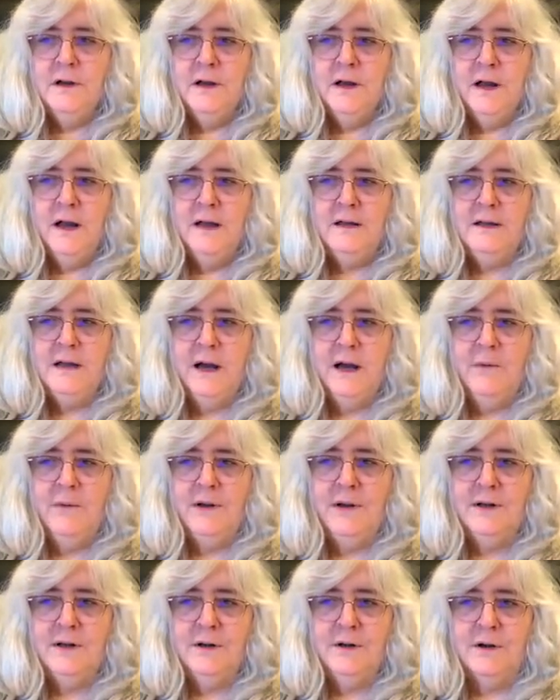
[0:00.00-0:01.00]
And now
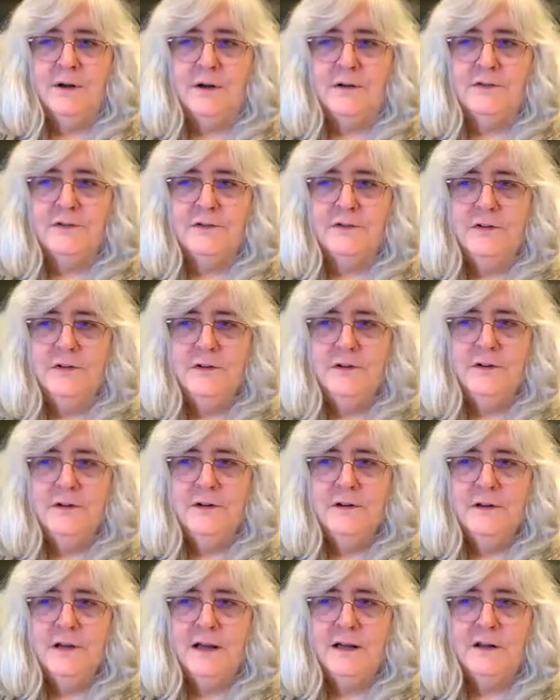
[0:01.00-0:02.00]
it looks
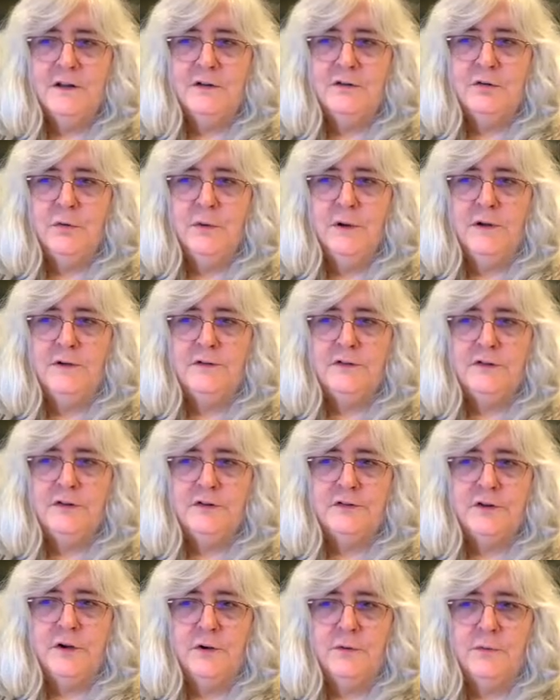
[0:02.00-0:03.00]
like the toys
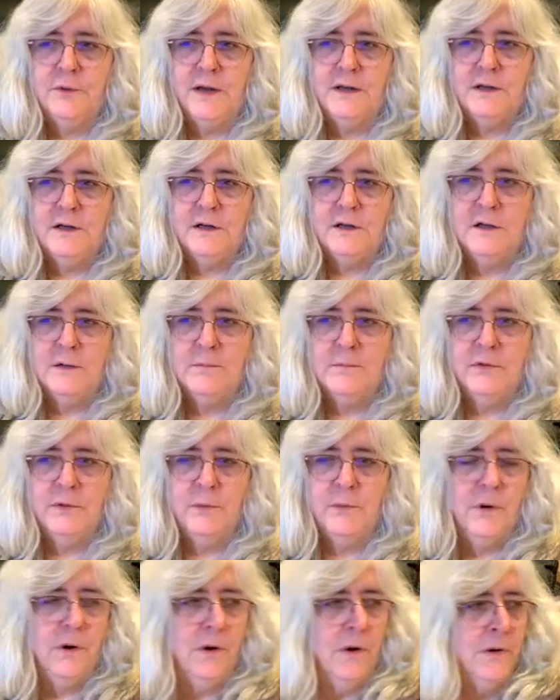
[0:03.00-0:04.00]
just go right on up the
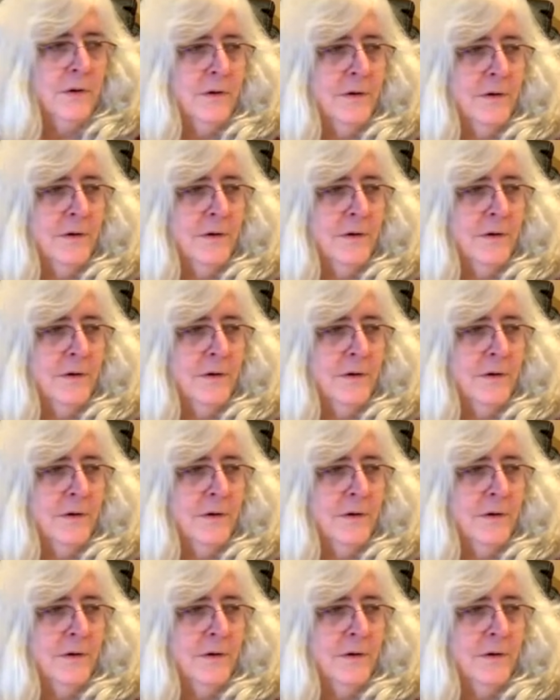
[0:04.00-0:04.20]
wall.